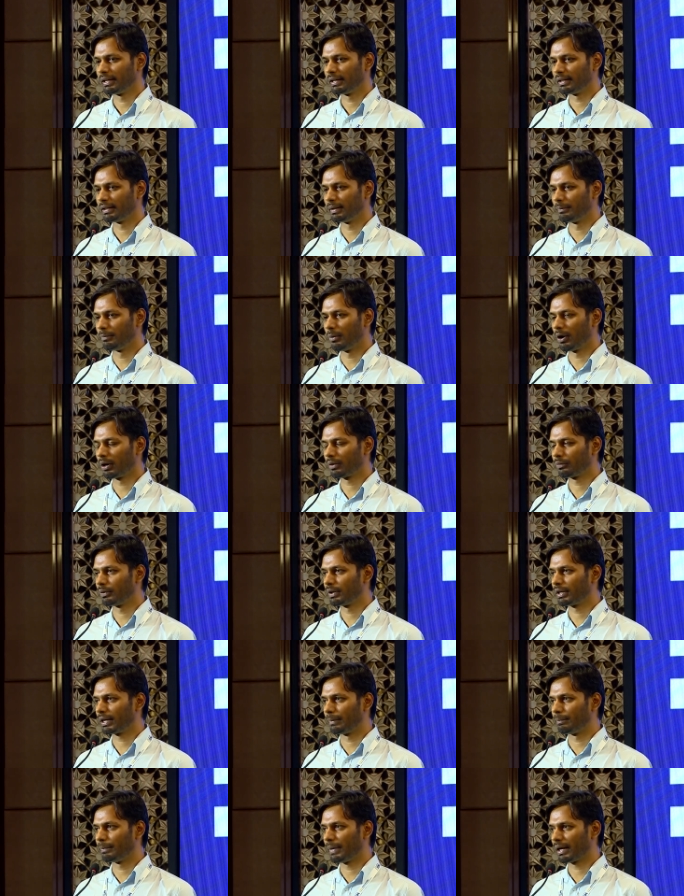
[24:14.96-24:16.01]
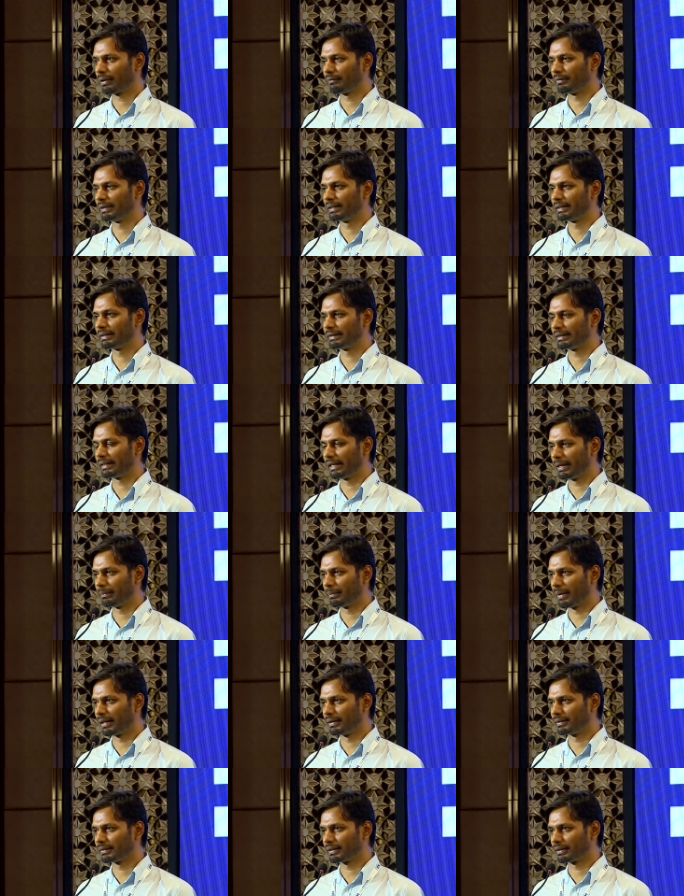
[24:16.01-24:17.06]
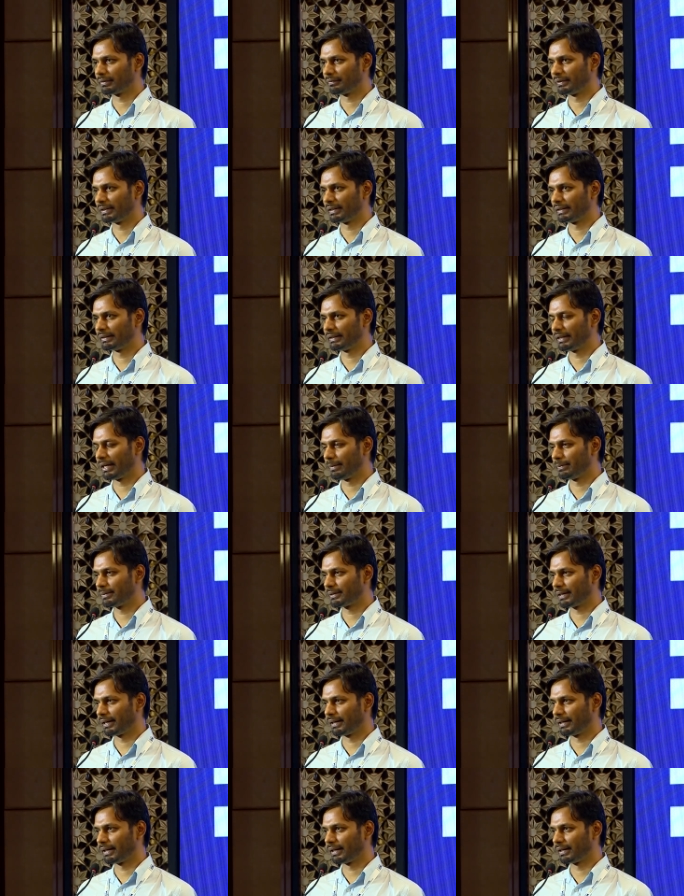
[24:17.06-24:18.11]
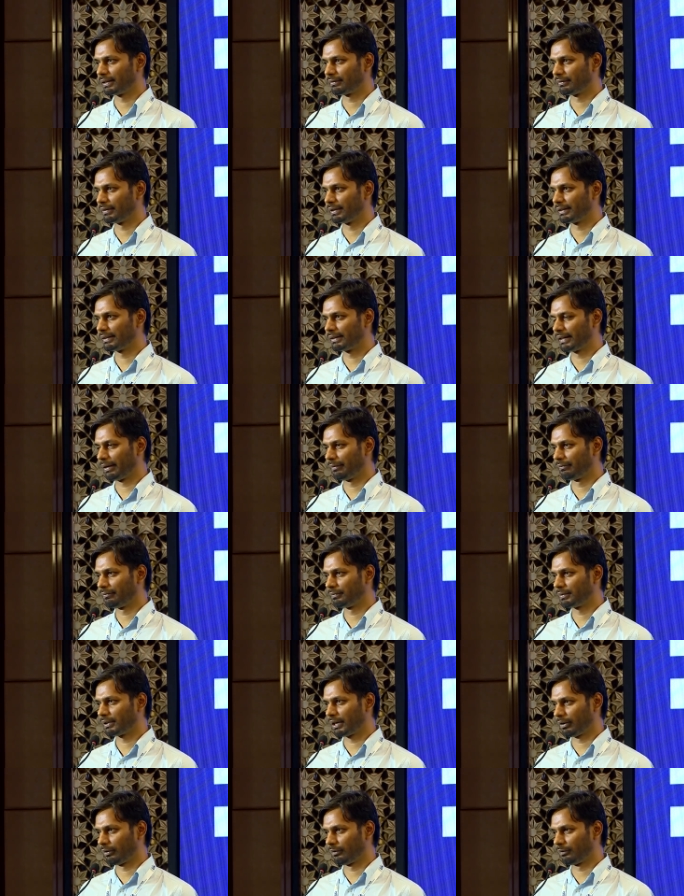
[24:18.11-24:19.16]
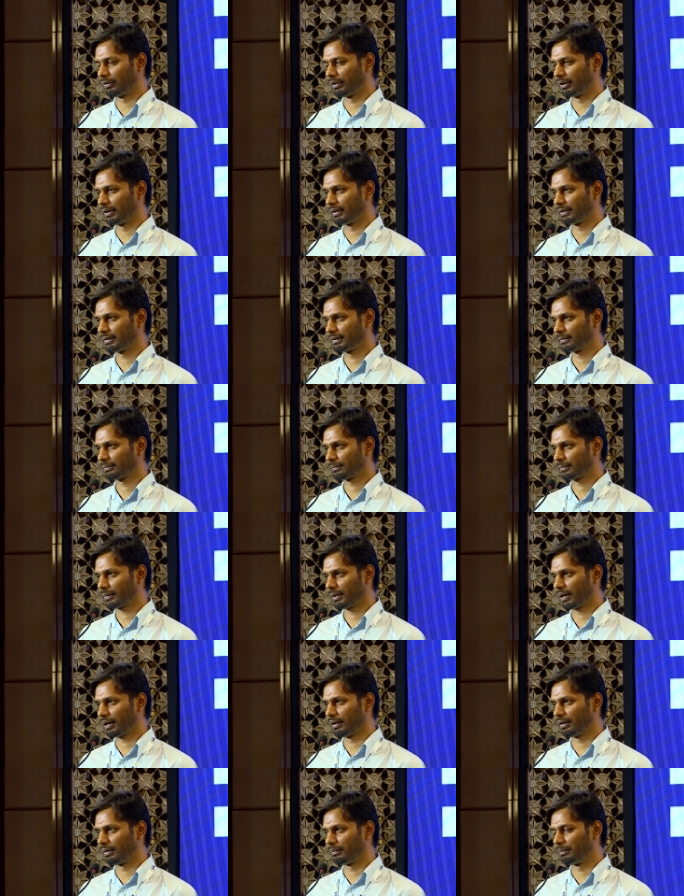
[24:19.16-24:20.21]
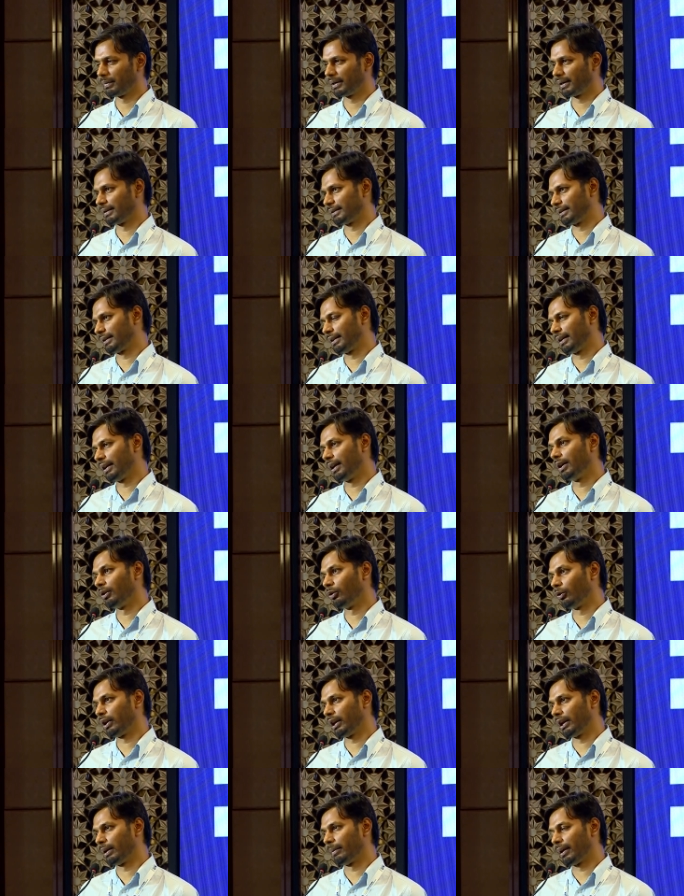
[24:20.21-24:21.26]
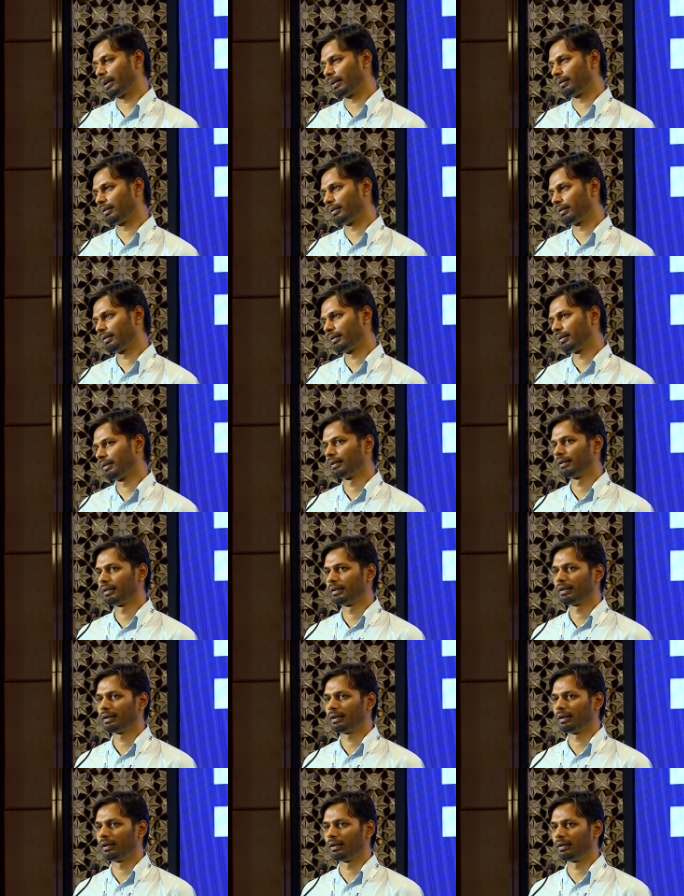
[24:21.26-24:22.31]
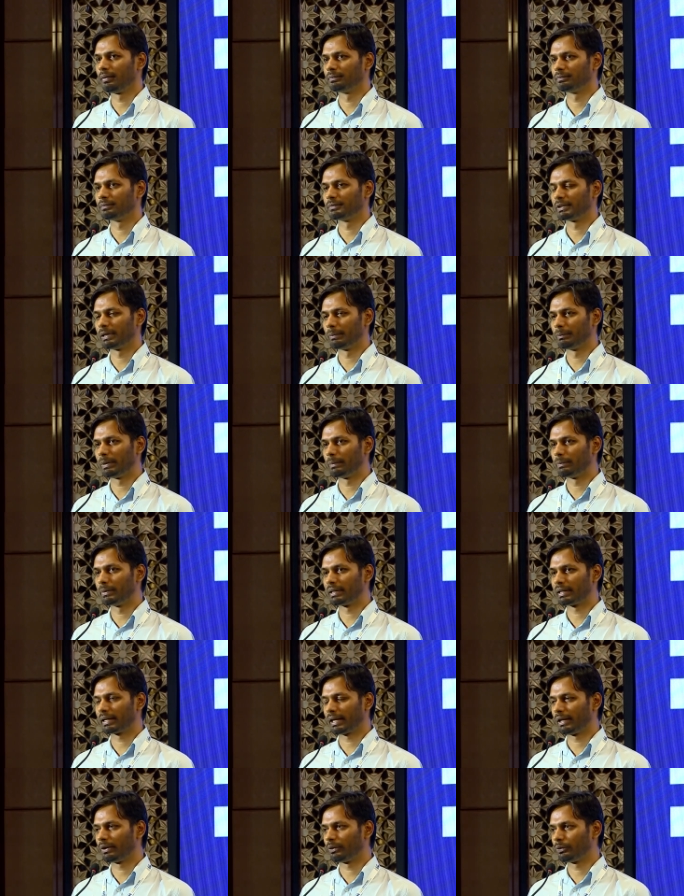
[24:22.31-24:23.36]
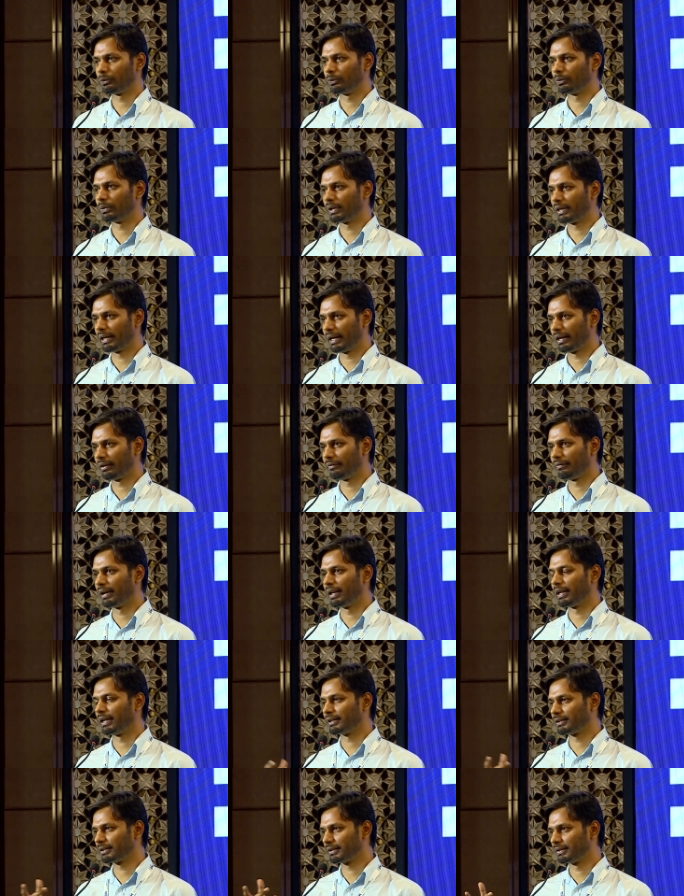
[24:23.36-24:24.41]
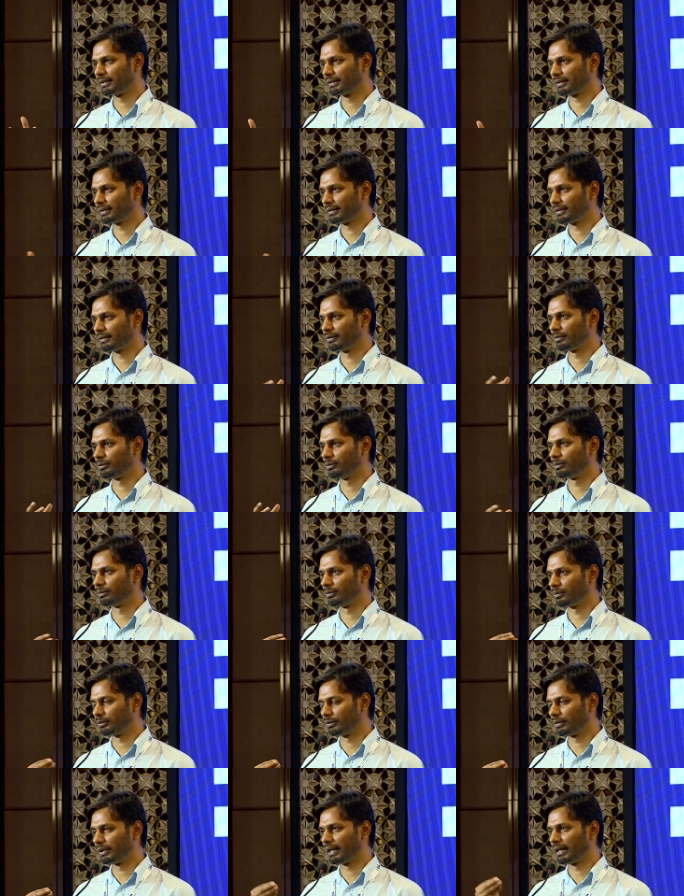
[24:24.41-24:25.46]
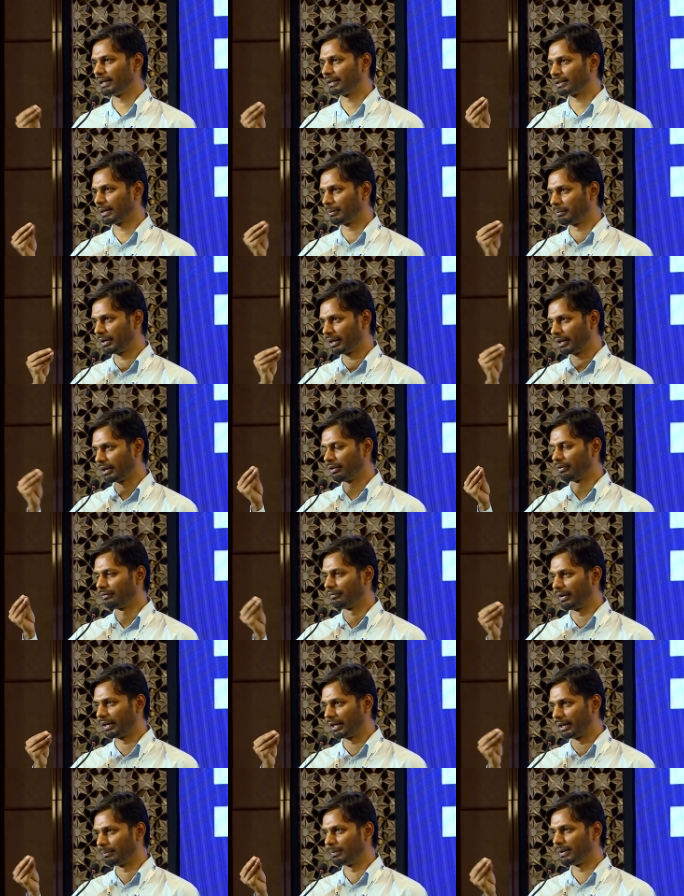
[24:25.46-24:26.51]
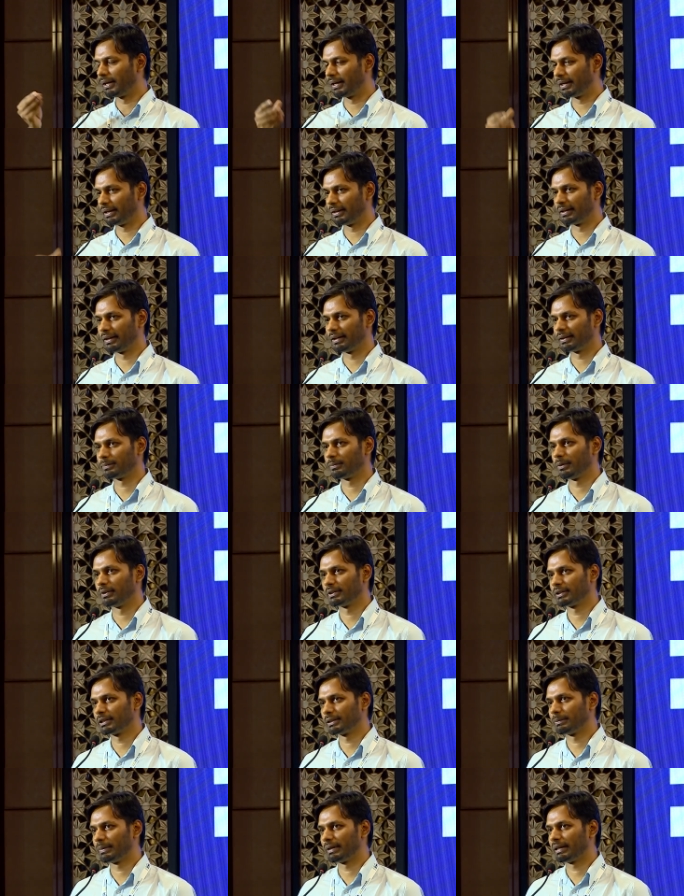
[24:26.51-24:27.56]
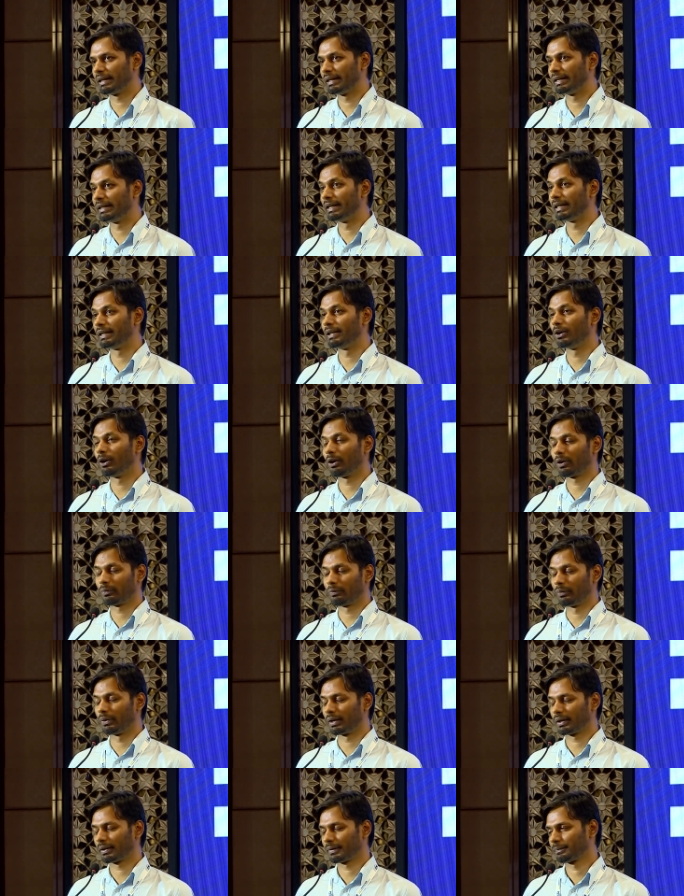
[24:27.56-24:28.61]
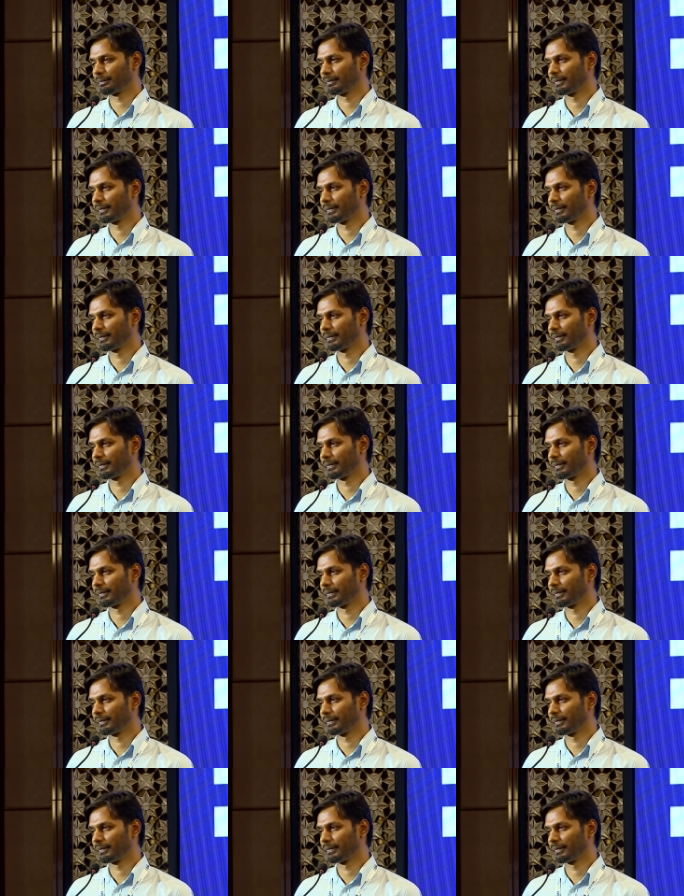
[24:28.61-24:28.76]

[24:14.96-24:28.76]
the bot would come back with the same answer, with the same sentence, with the same set of words, uh, because it didn't know any better. Um, some people tried to create variations to, to create some degree of variability in the responses, but it did not work.